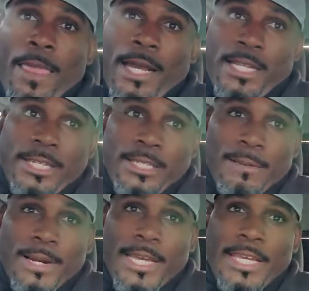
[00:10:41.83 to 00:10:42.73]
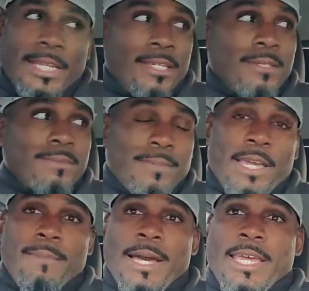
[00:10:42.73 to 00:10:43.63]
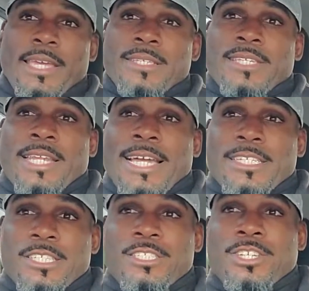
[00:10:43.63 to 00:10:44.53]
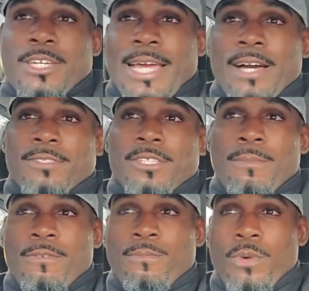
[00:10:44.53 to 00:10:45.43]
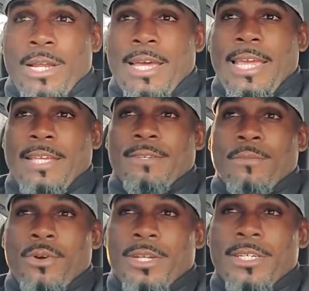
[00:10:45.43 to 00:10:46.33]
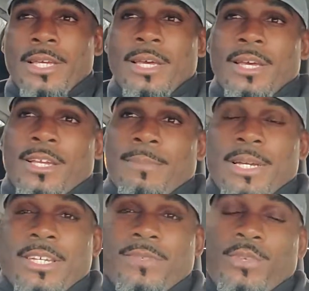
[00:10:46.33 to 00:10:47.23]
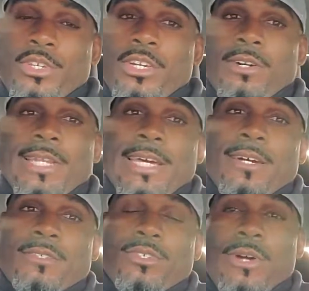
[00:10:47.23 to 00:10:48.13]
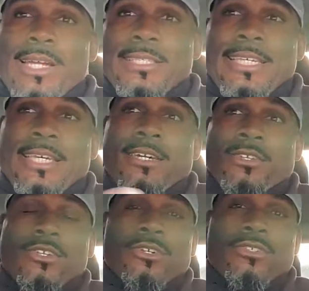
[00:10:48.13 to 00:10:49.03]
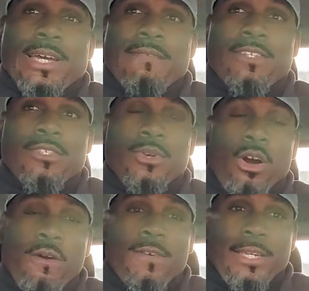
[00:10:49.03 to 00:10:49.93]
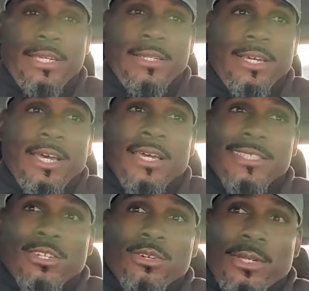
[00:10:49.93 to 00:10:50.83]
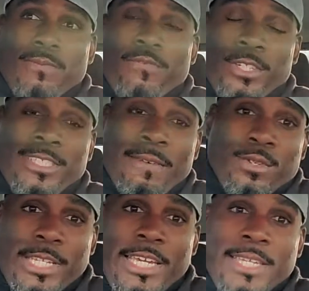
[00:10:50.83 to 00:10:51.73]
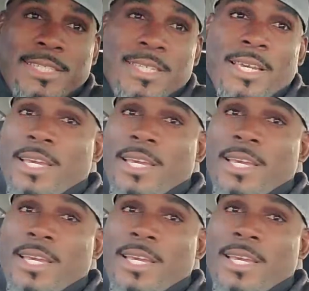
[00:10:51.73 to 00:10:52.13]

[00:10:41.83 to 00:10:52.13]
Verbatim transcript: I cleaned up my eating, ate my eggs, and I actually took out some of what I ate in the morning because when you go down, you go out of town, or you go traveling, you overeat. So for several days,